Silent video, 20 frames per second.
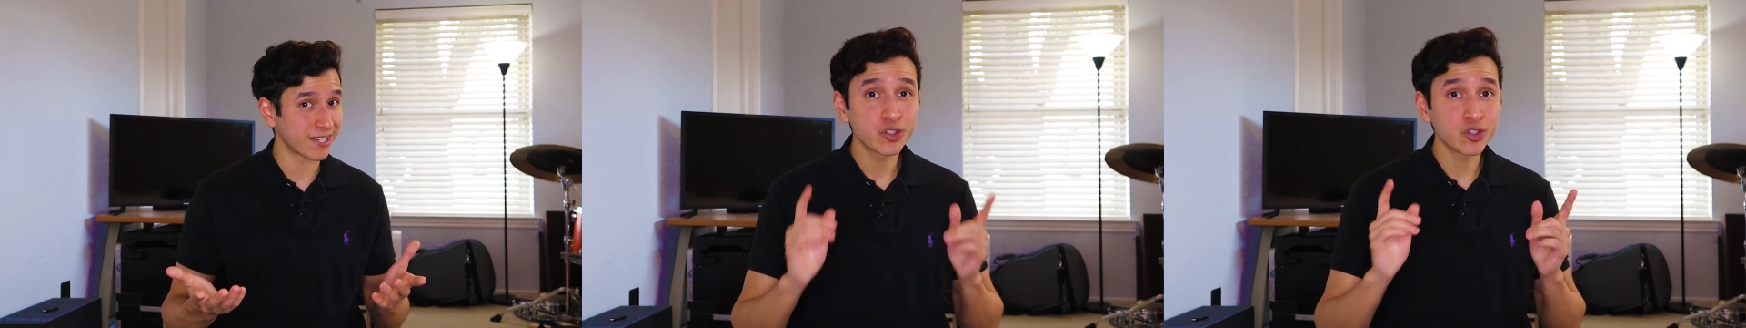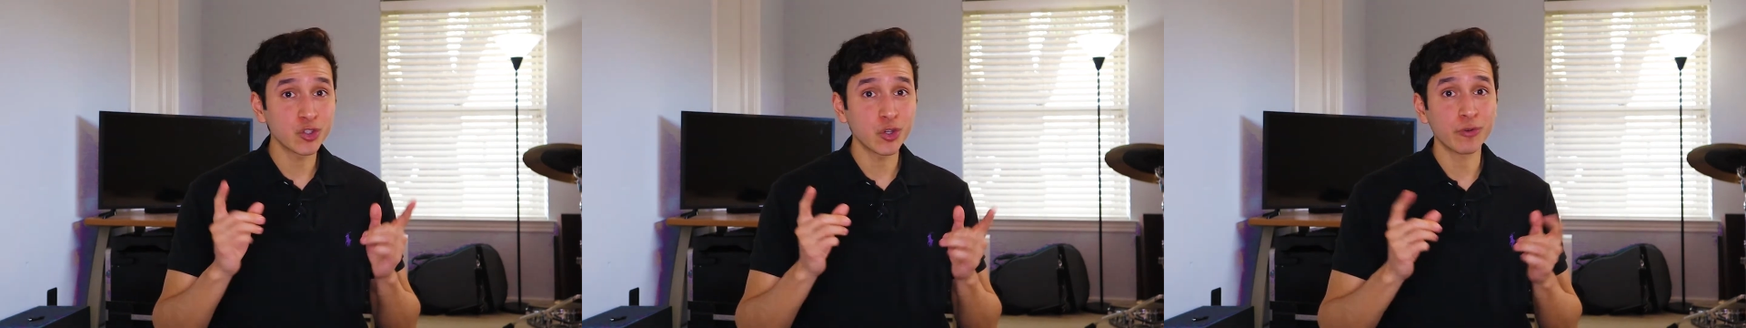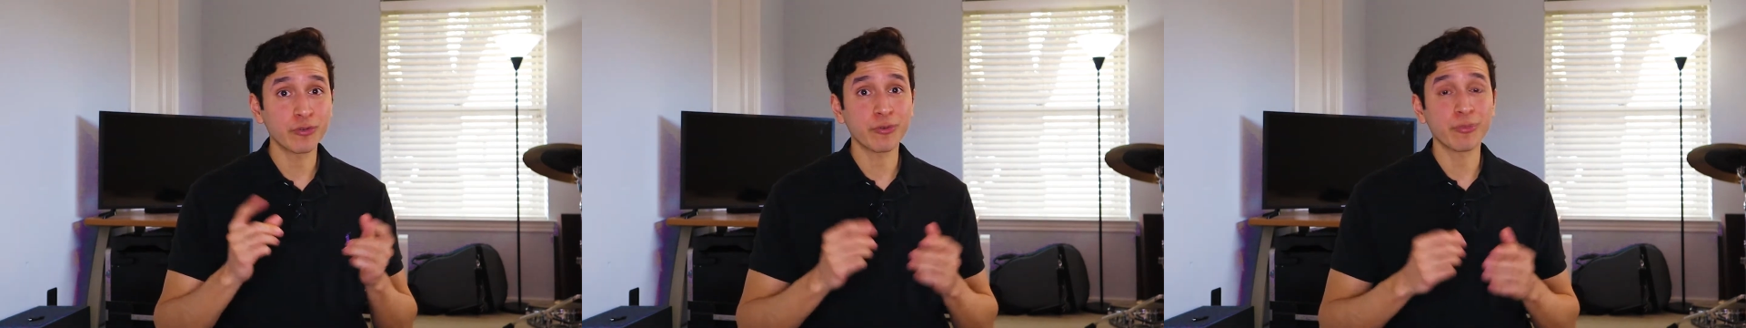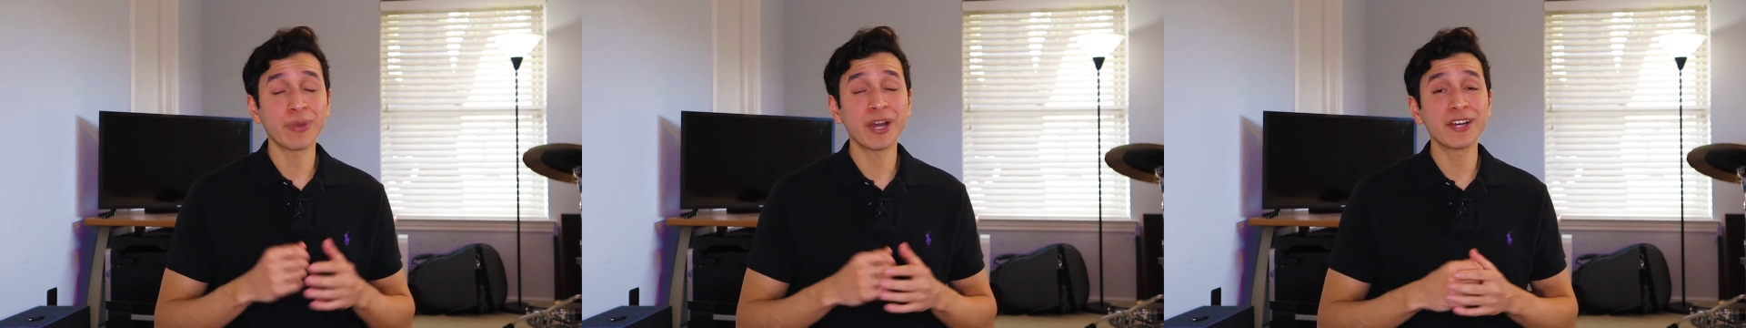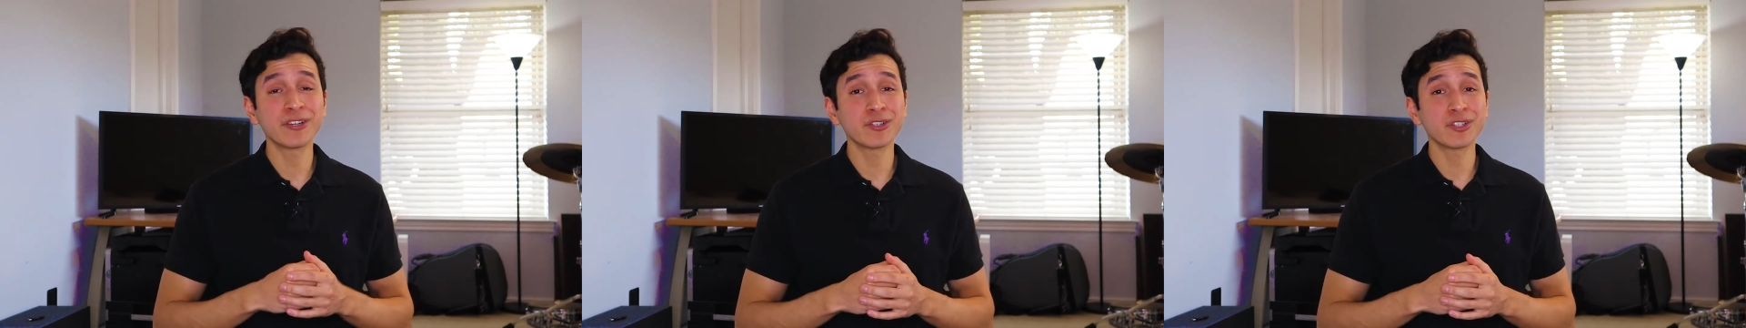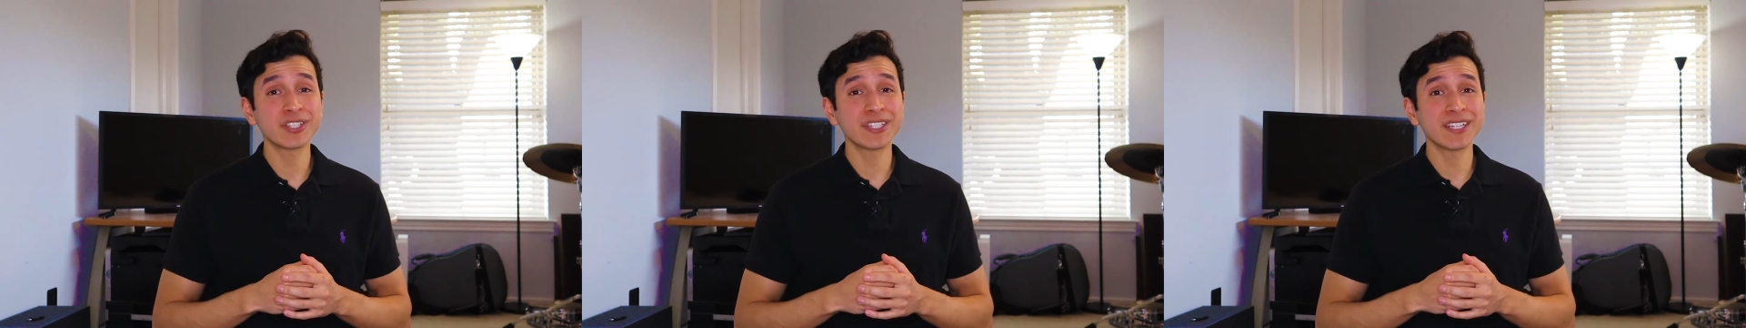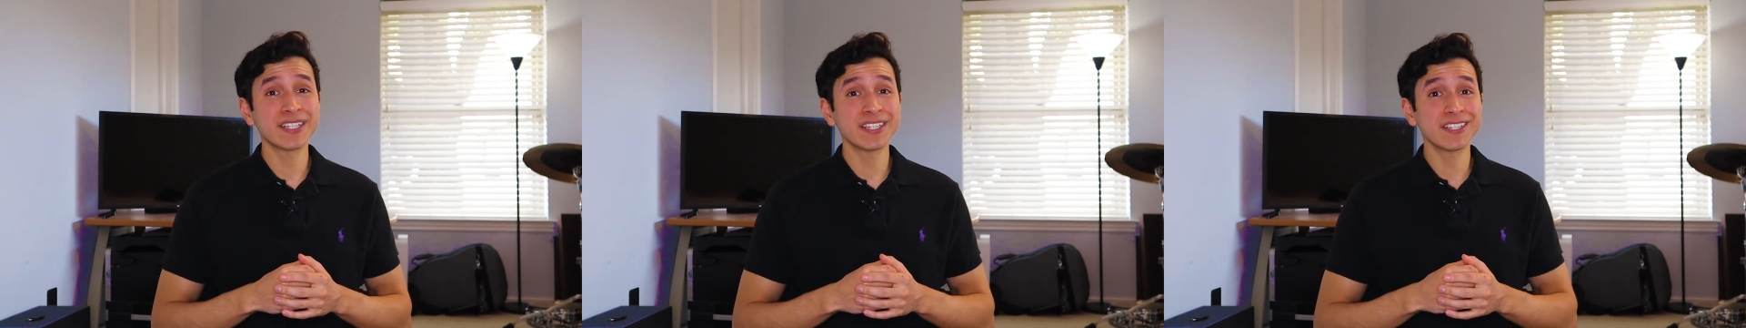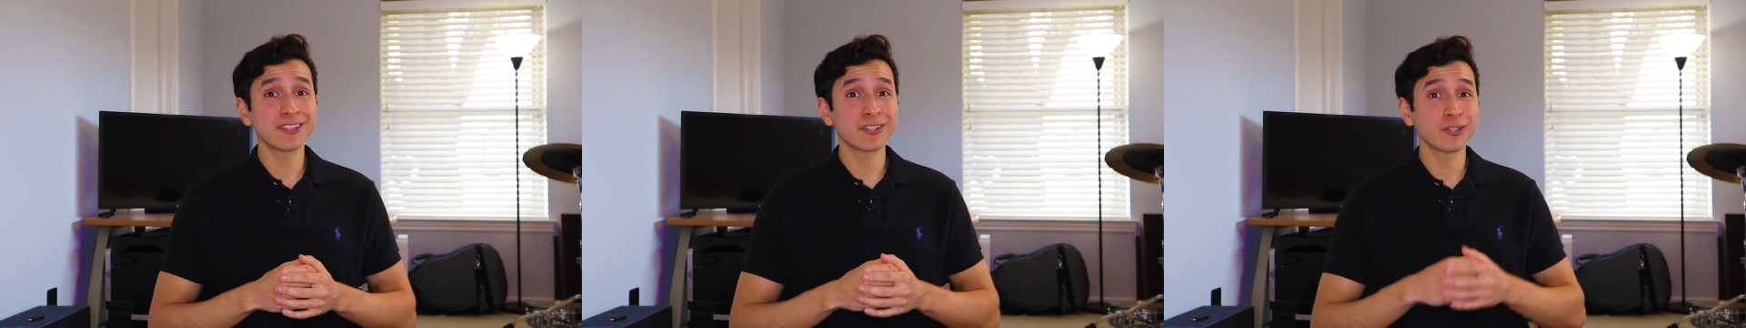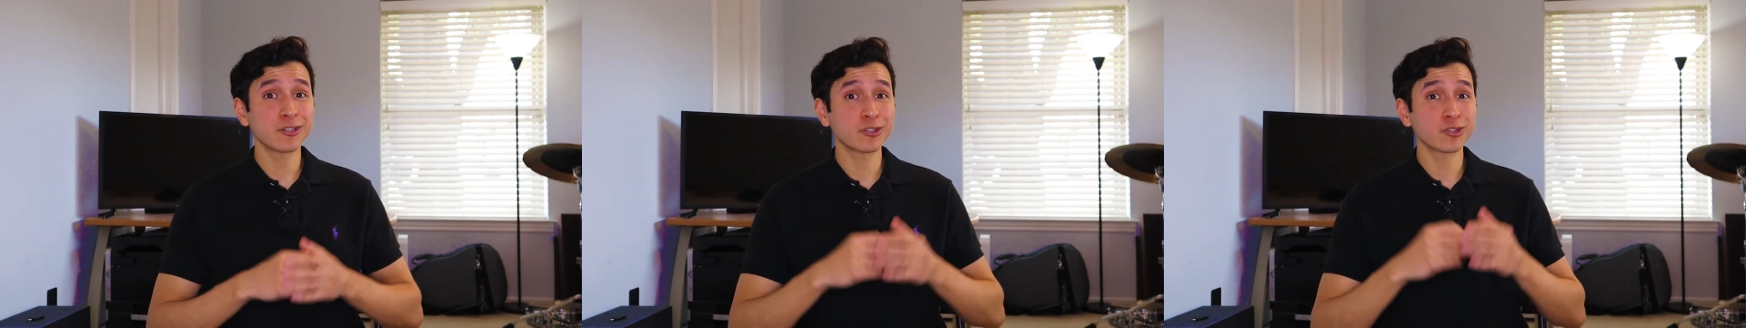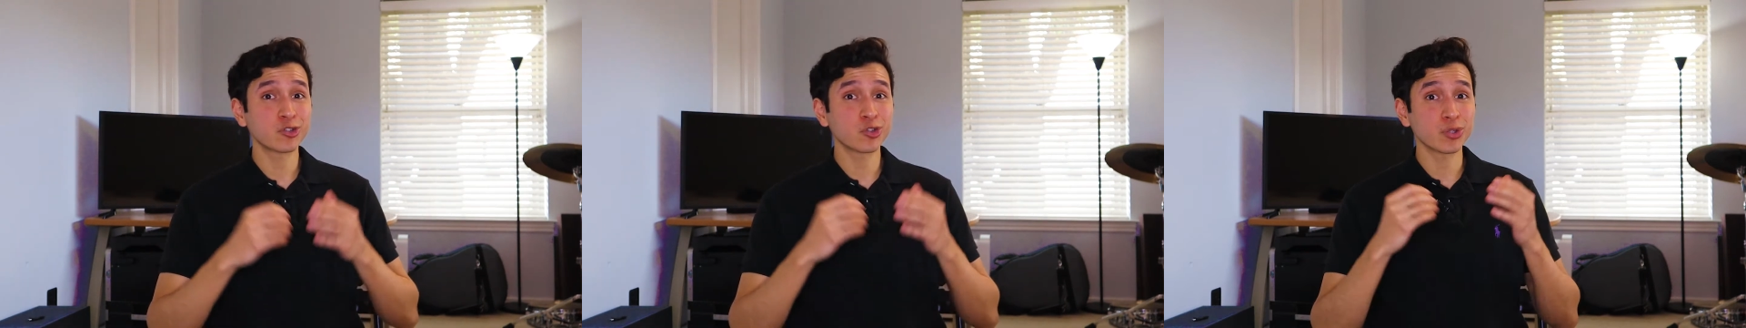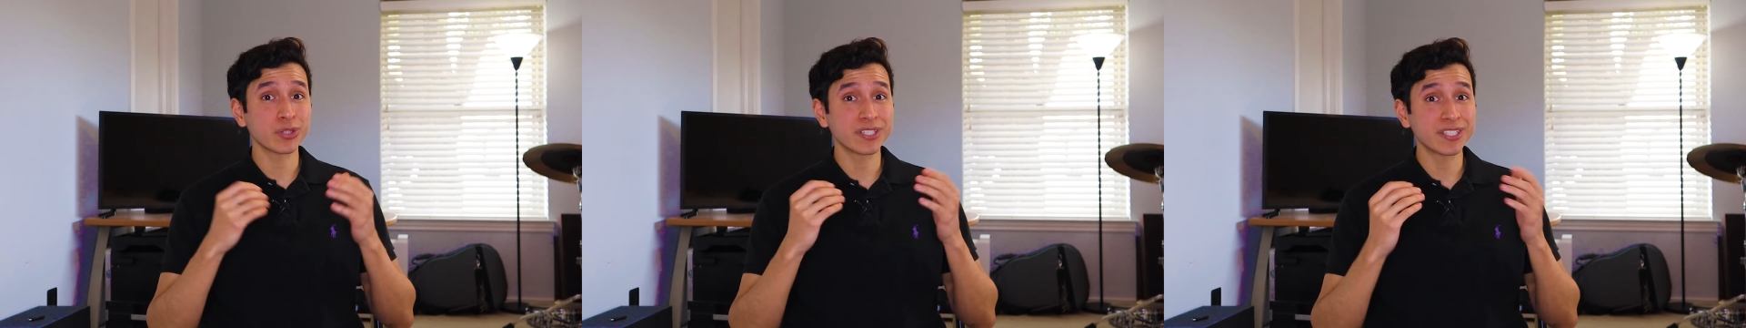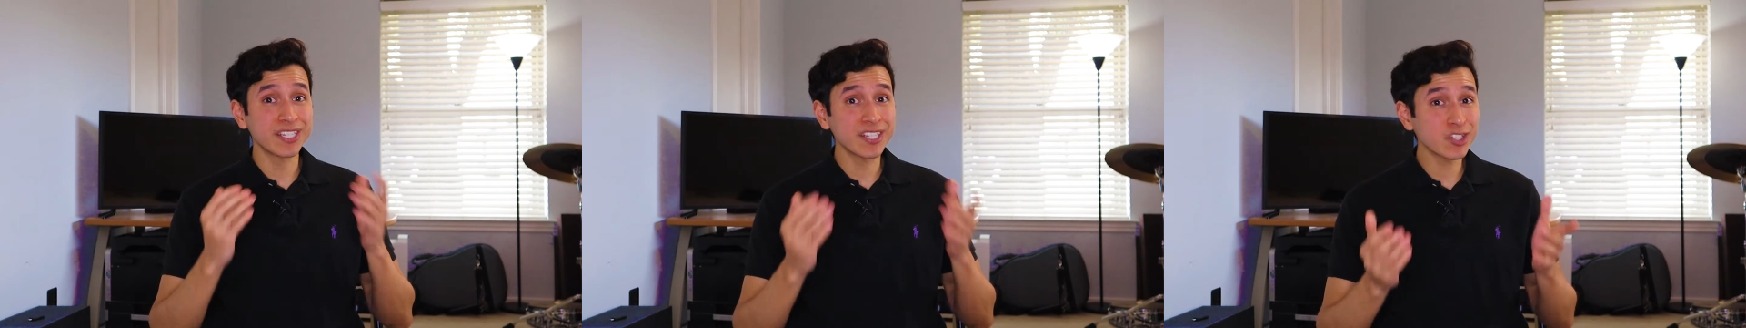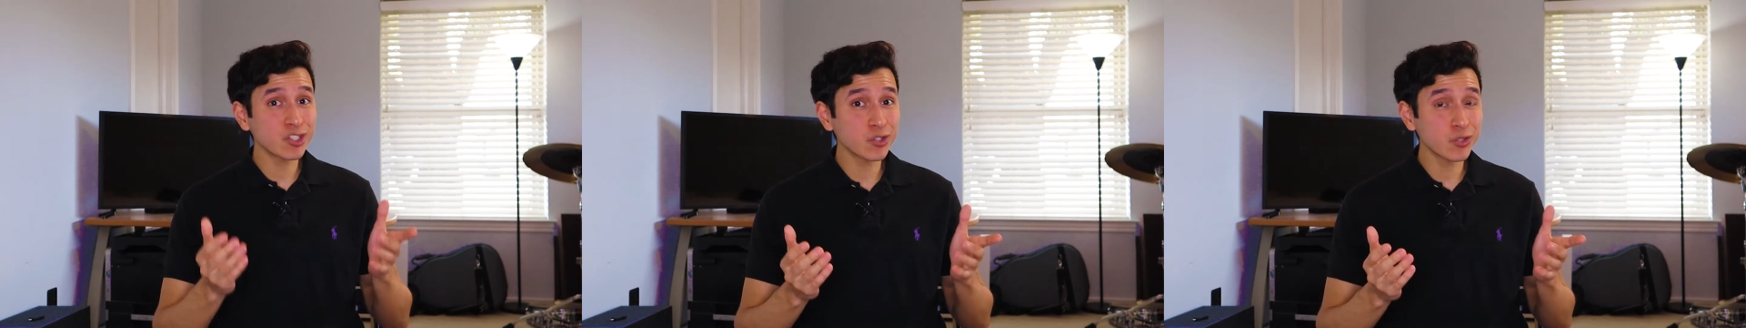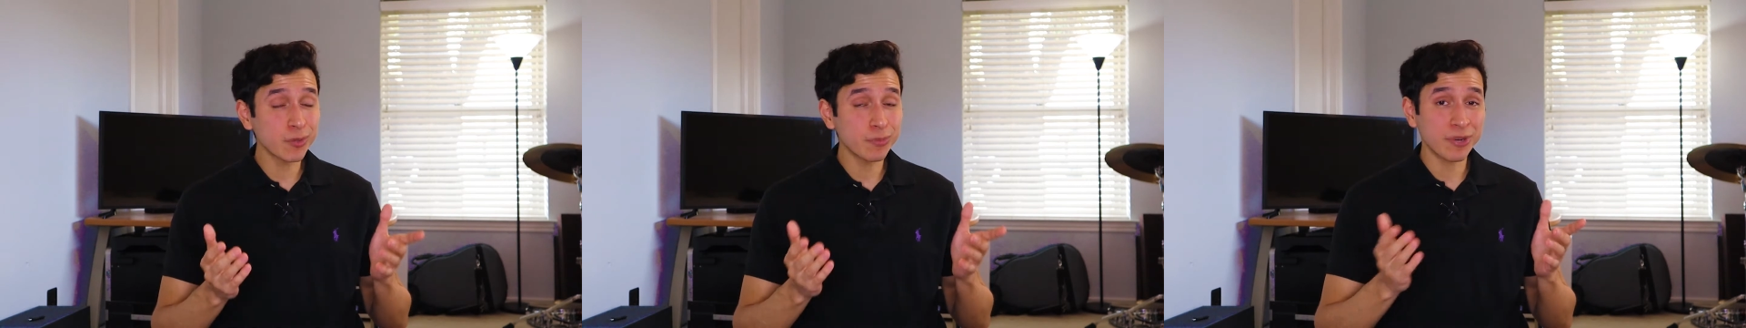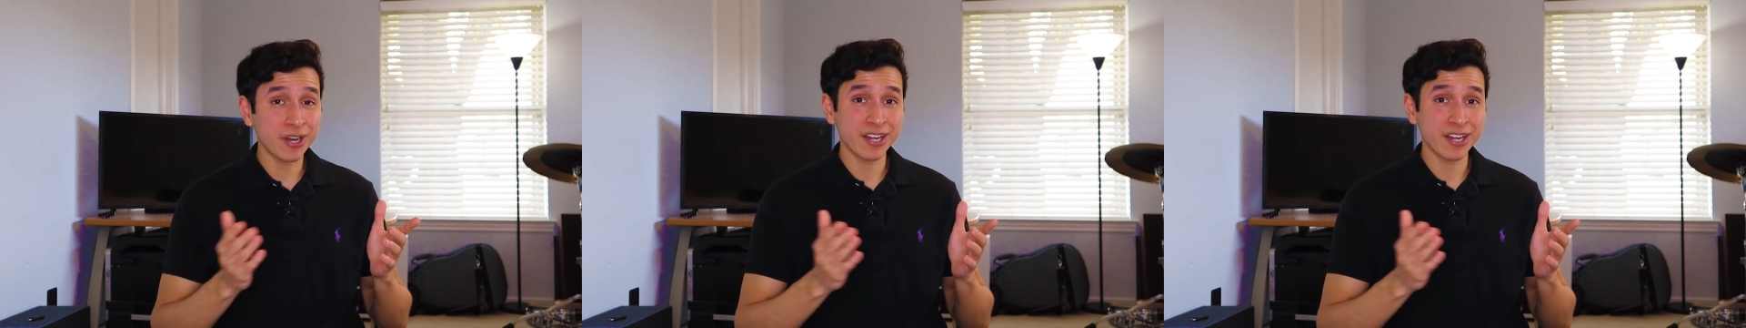So from my understanding, the traditional